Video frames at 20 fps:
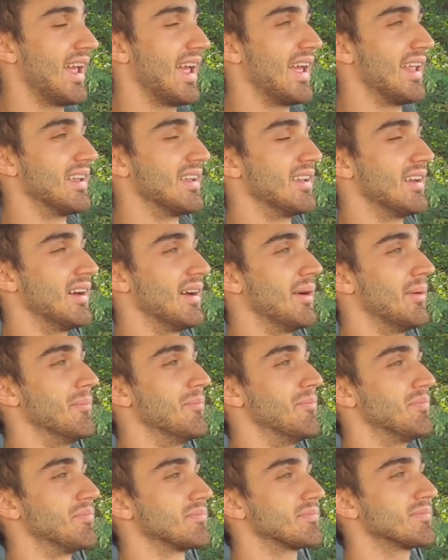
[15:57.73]
And
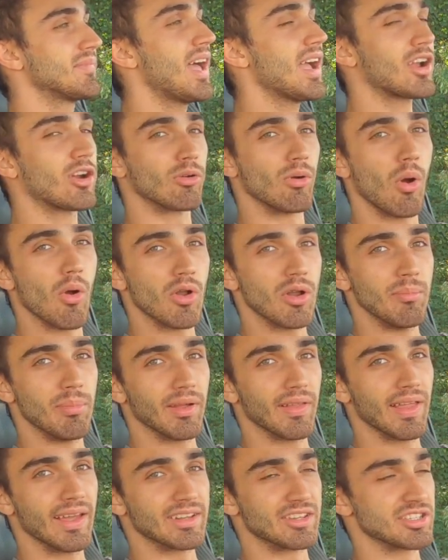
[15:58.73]
not corroded,
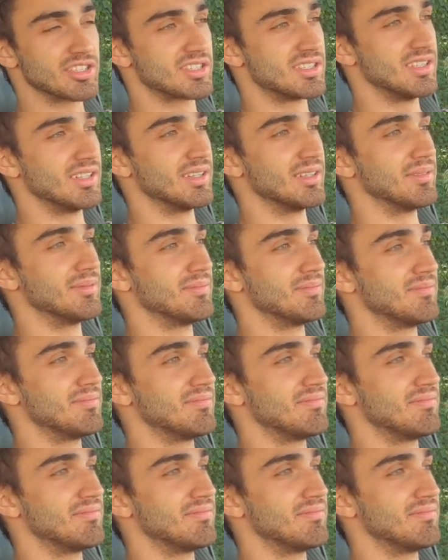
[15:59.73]
but like just the